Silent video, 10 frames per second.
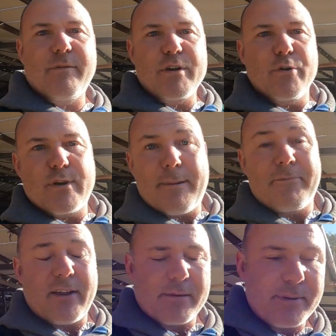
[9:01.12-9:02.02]
then we do the
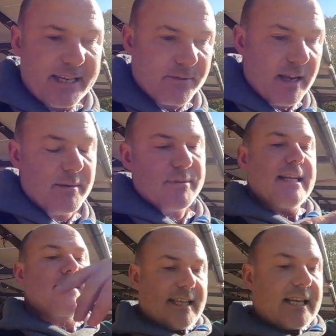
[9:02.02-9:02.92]
Footvac P as well. But
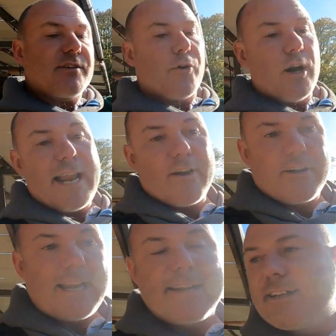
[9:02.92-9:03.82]
that's for a later
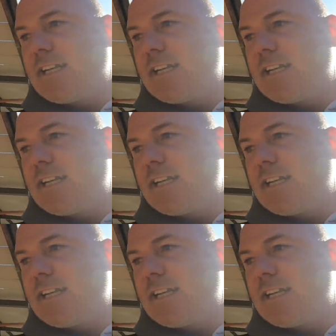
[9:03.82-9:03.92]
date.